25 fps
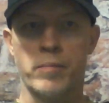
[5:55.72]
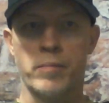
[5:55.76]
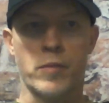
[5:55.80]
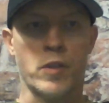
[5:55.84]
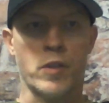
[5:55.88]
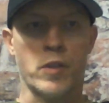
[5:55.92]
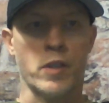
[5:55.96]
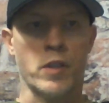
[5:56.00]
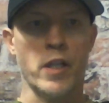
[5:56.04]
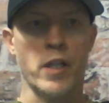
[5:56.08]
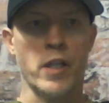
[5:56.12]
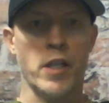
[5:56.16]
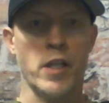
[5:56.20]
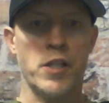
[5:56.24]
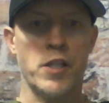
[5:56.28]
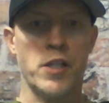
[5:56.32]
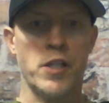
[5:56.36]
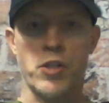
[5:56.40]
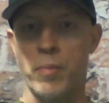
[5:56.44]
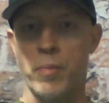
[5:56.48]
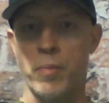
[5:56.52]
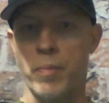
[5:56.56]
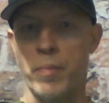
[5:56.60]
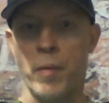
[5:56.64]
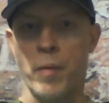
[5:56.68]
glitch
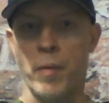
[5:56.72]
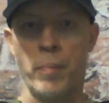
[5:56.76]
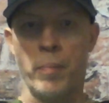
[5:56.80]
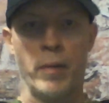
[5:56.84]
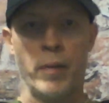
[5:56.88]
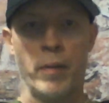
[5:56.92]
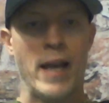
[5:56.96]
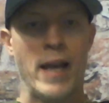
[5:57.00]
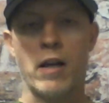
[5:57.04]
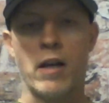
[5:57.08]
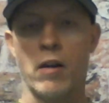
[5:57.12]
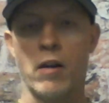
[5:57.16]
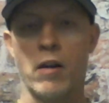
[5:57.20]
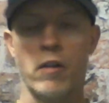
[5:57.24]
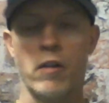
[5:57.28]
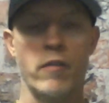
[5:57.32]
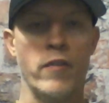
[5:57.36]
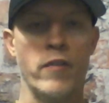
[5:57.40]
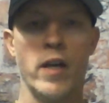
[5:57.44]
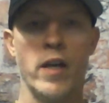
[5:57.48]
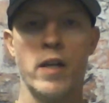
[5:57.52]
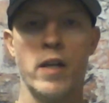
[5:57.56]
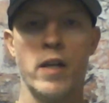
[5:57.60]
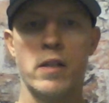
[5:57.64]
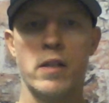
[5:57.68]
or a blackout
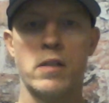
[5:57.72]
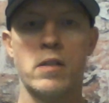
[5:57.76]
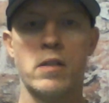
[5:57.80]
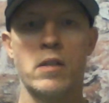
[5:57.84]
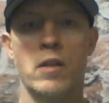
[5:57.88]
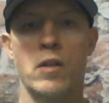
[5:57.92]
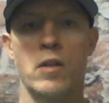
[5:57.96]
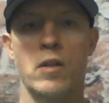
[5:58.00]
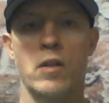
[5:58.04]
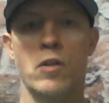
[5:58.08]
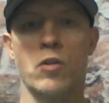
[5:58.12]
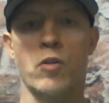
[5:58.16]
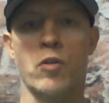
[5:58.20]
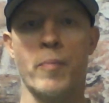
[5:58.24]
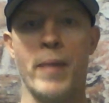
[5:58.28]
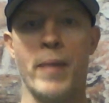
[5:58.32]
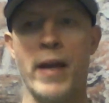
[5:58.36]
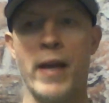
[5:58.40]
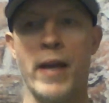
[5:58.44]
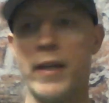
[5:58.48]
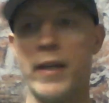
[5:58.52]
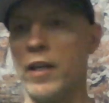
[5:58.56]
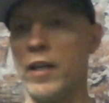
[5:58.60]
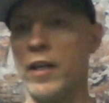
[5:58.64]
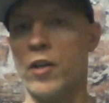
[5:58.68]
event or
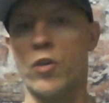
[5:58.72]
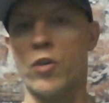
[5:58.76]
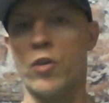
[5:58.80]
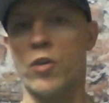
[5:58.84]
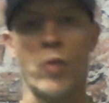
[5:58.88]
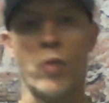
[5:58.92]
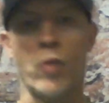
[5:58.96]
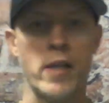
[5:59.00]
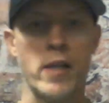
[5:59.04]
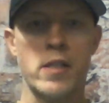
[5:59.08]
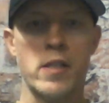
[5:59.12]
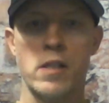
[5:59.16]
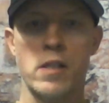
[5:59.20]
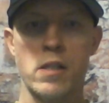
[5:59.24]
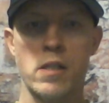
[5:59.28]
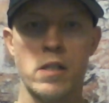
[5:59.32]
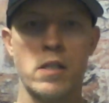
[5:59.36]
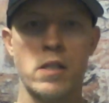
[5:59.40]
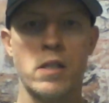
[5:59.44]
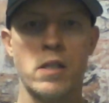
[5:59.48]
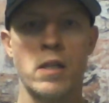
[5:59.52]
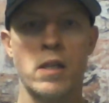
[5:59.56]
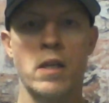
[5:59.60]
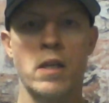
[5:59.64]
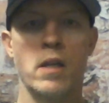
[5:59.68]
banking
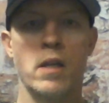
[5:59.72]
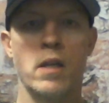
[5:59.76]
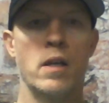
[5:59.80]
crisis,